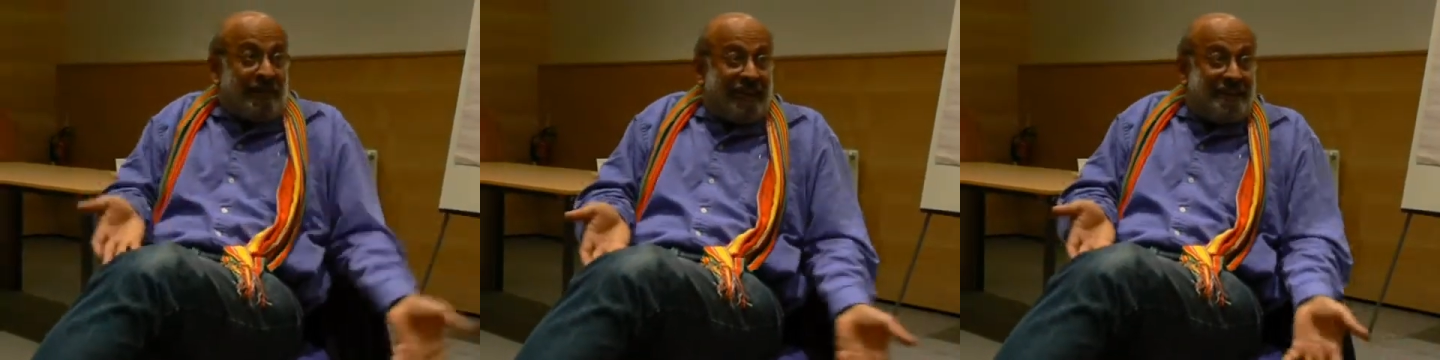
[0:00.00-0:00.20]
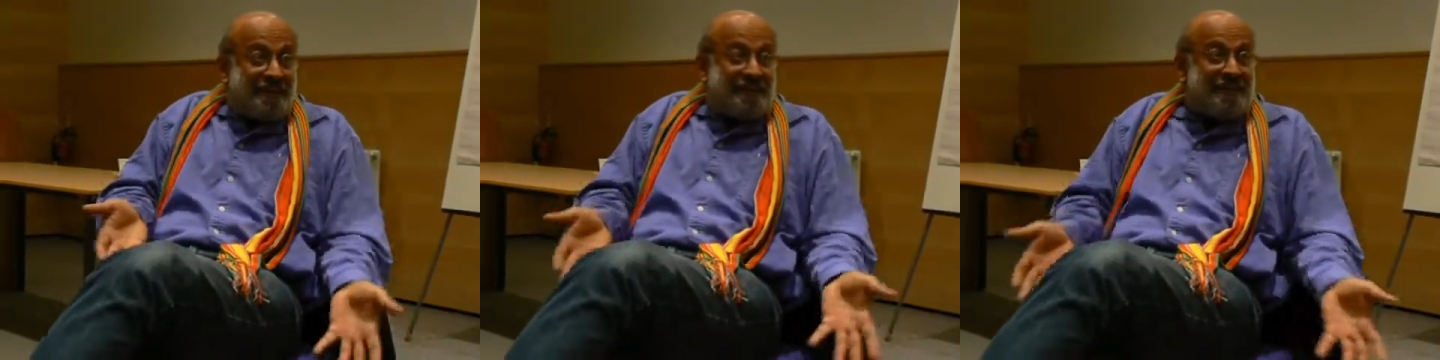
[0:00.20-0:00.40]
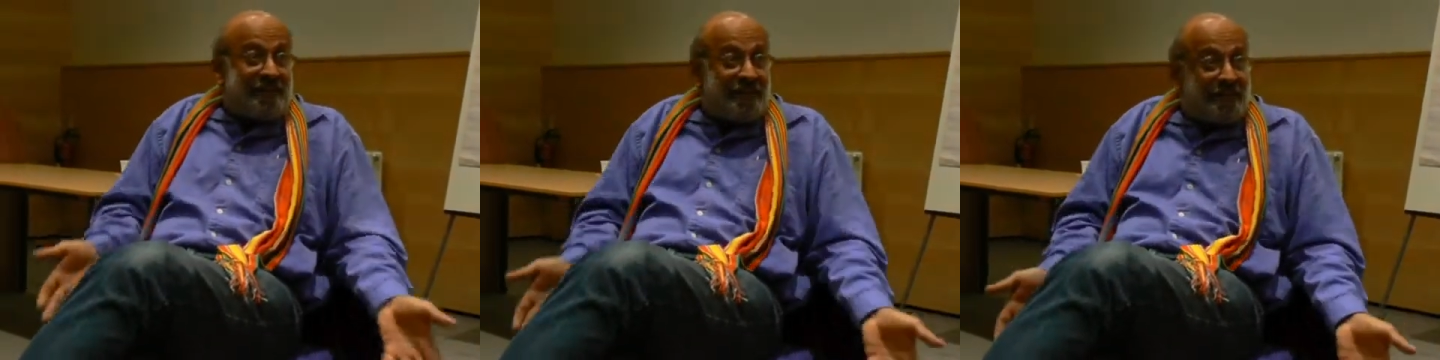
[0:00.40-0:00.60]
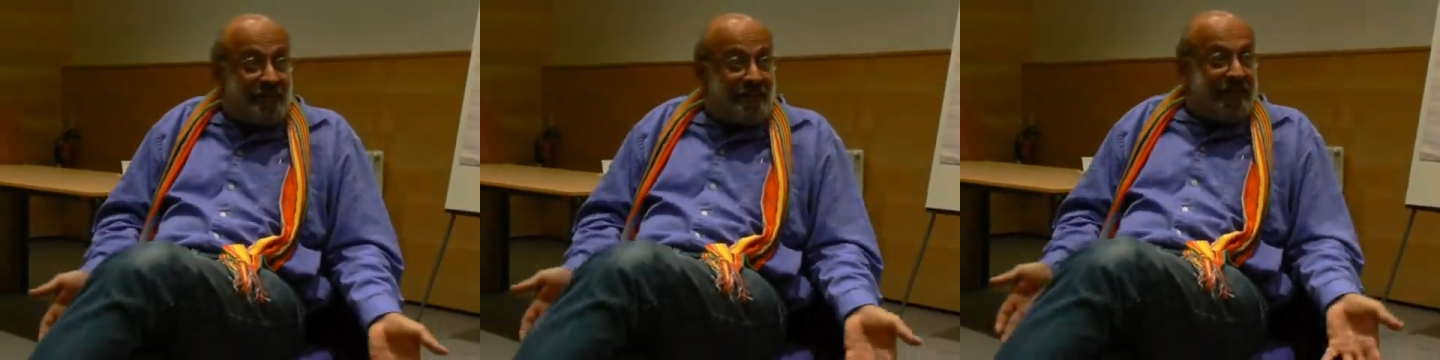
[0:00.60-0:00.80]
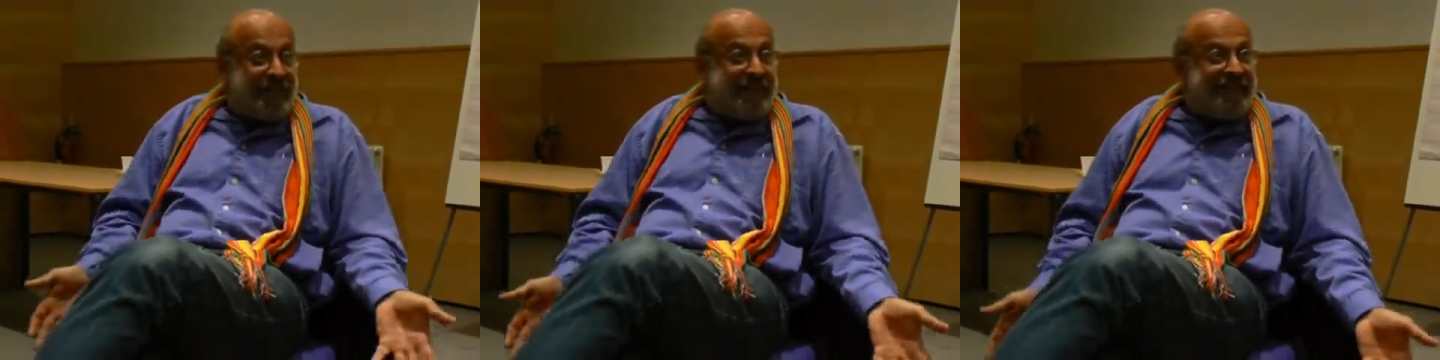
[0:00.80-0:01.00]
Hastings.
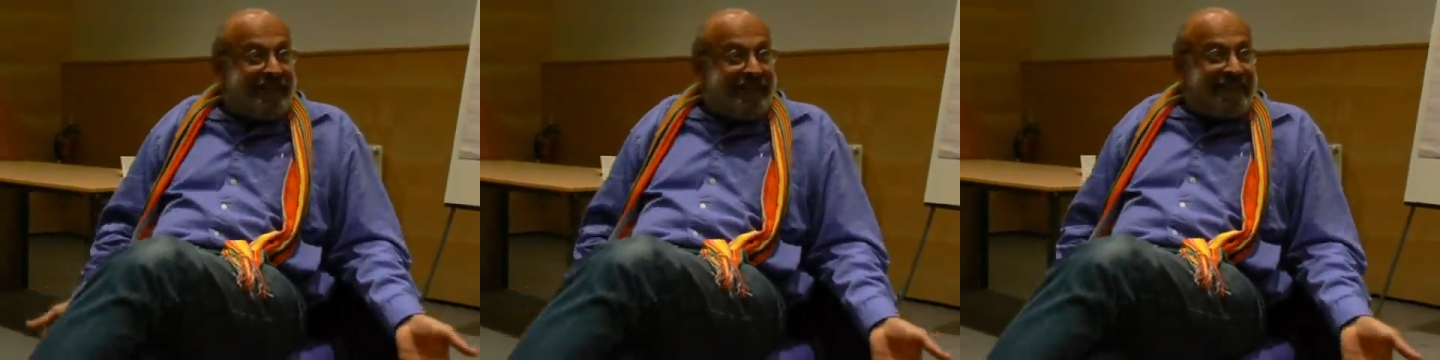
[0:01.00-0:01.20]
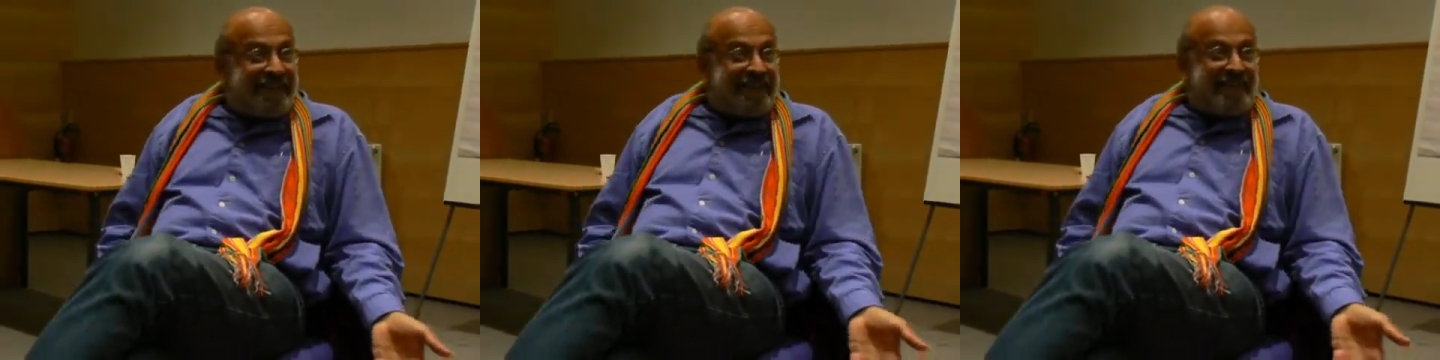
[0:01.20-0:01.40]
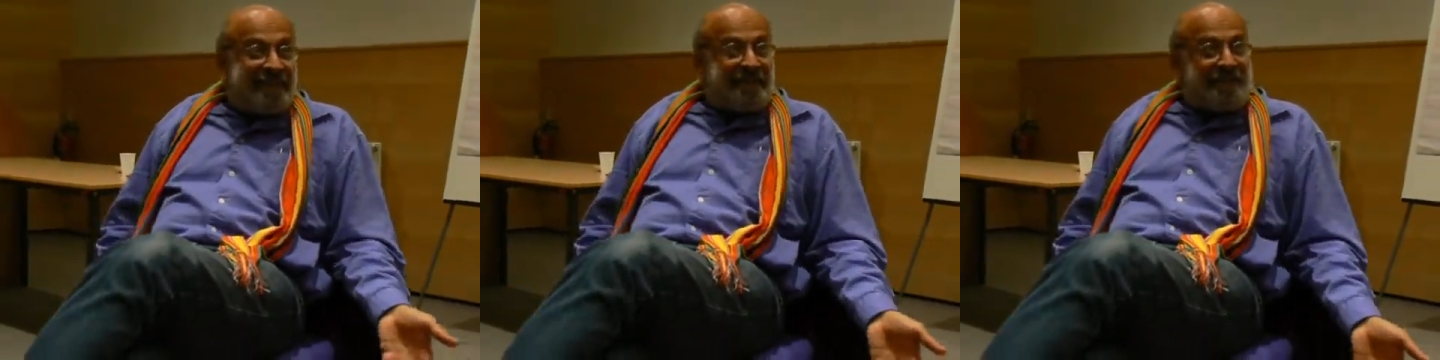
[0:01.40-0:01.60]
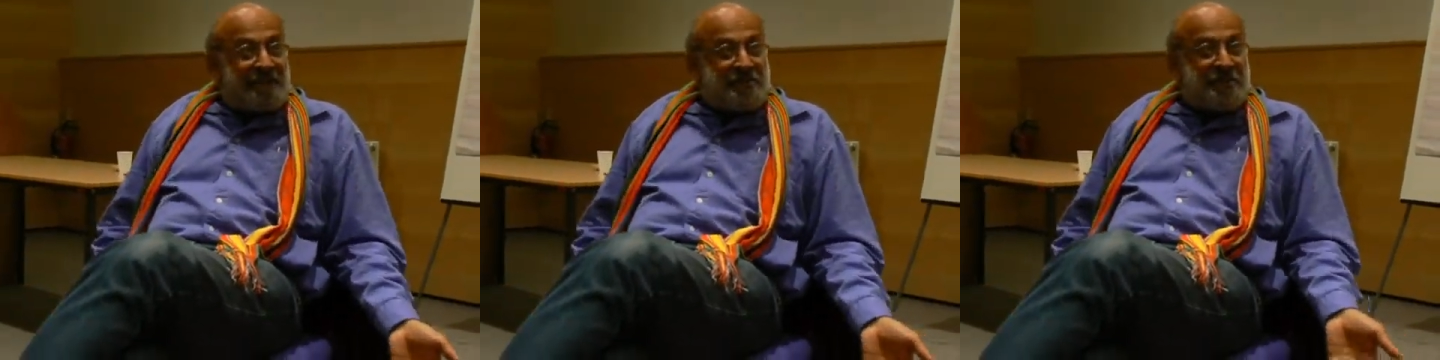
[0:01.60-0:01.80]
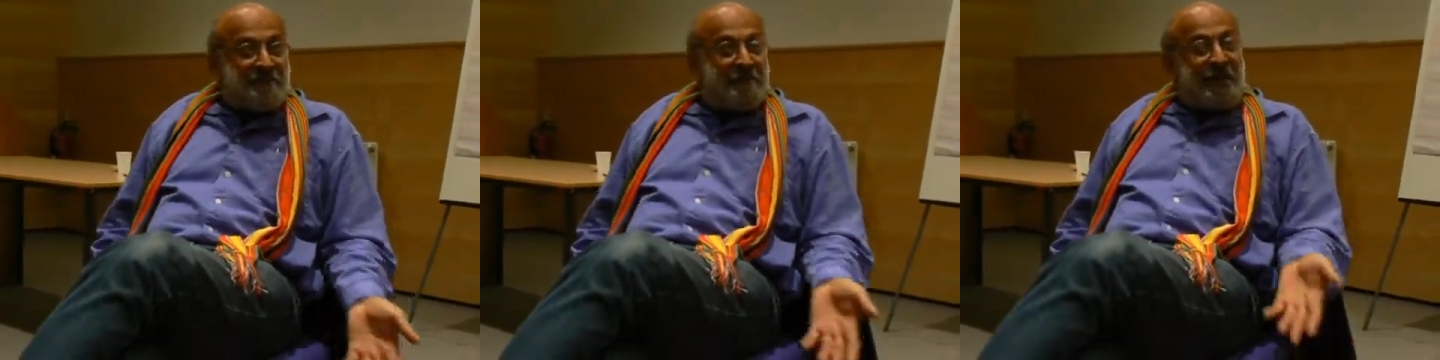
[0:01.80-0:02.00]

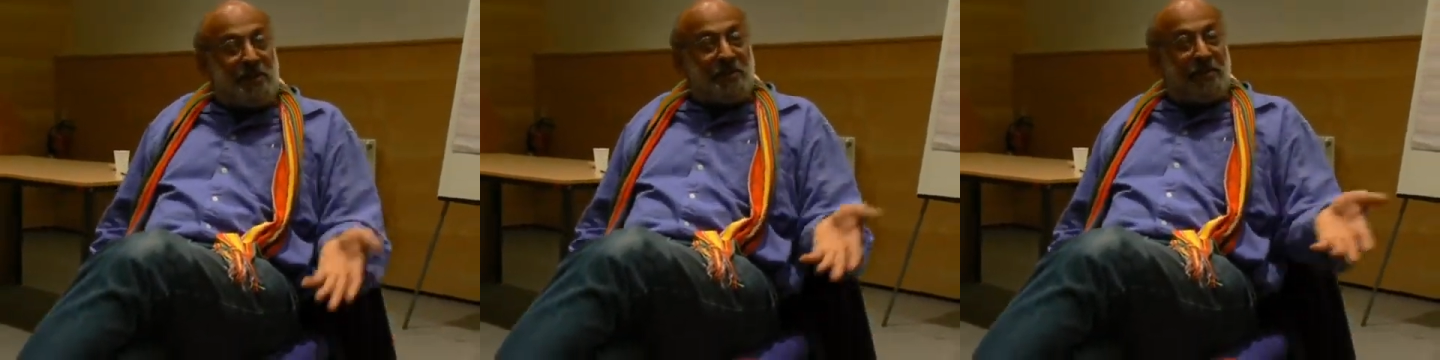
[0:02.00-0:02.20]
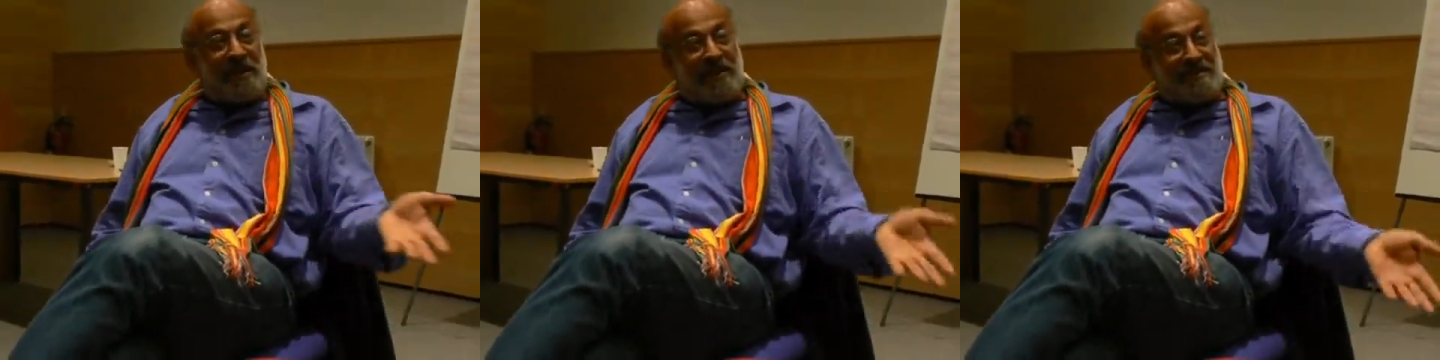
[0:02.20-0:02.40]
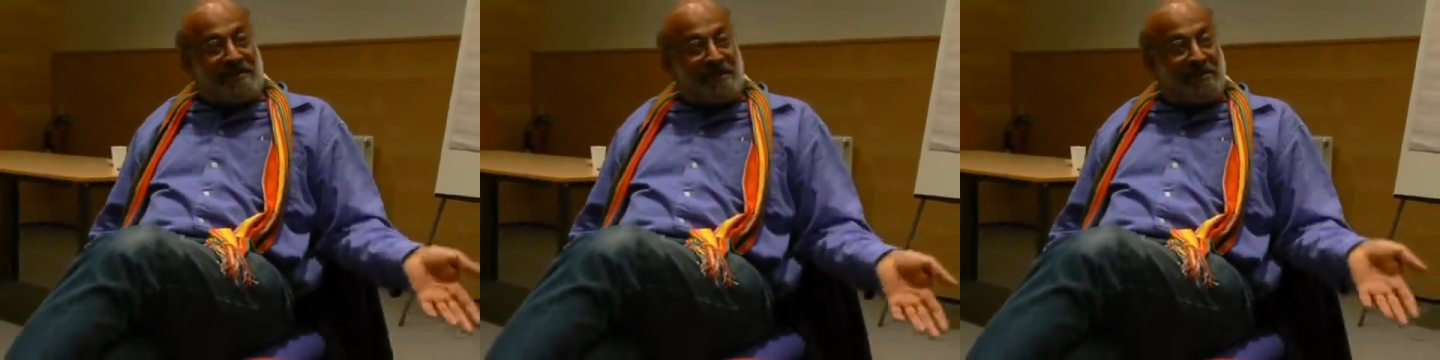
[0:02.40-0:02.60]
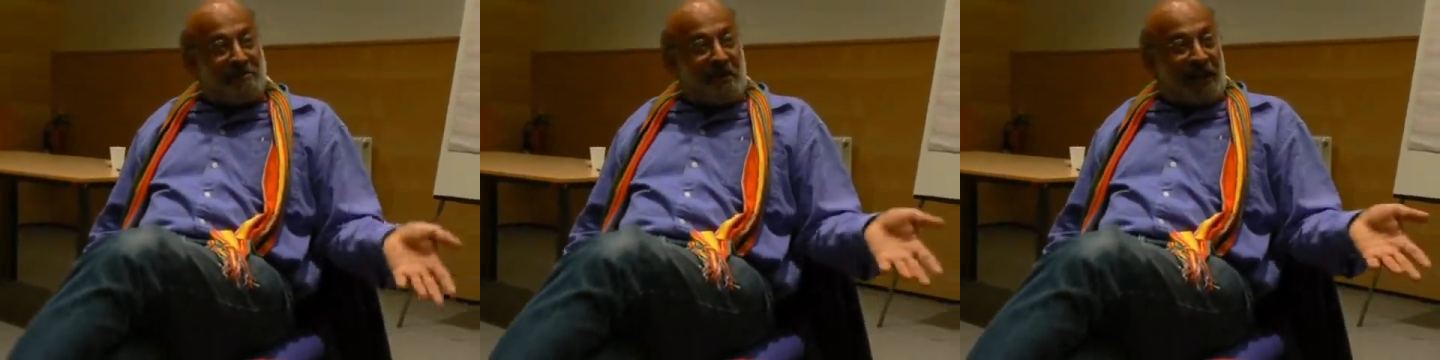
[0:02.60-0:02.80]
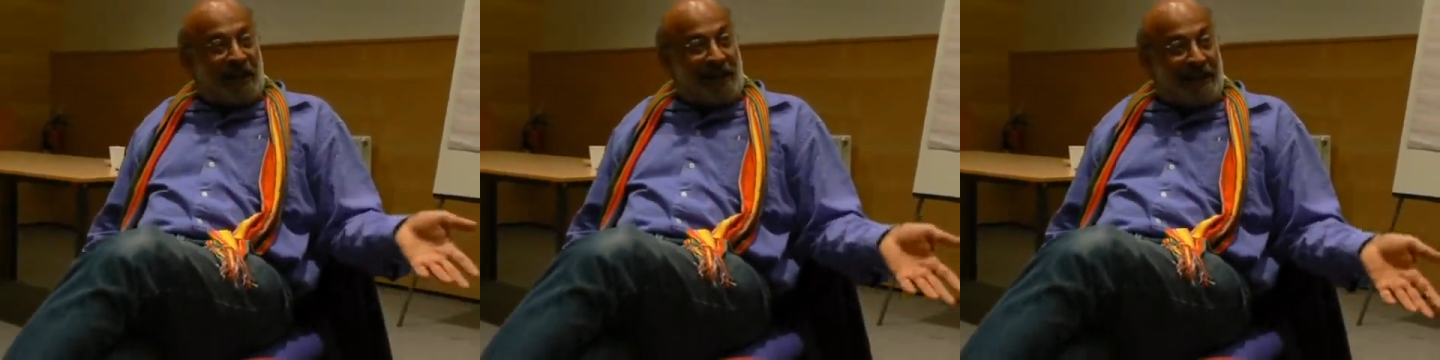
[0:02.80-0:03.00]
Does it make you a Hastings
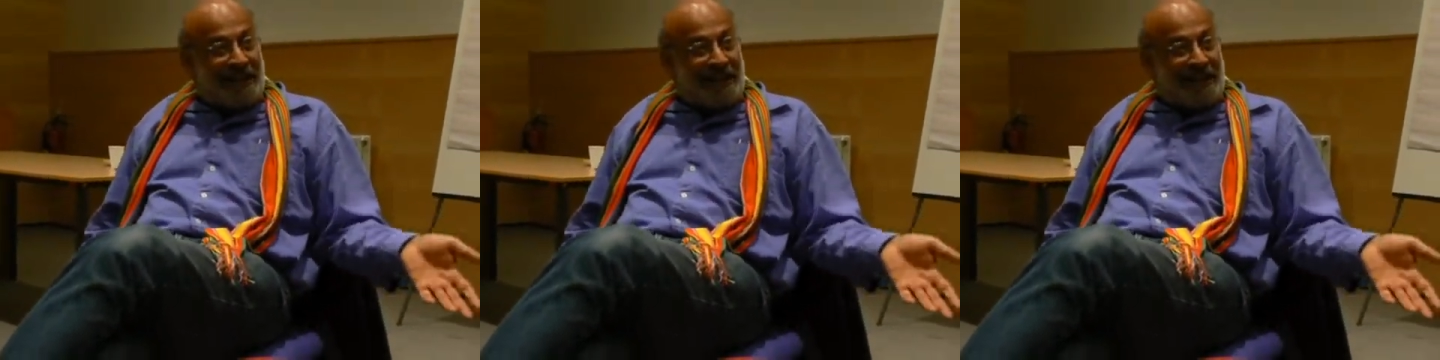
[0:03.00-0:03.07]
Weller?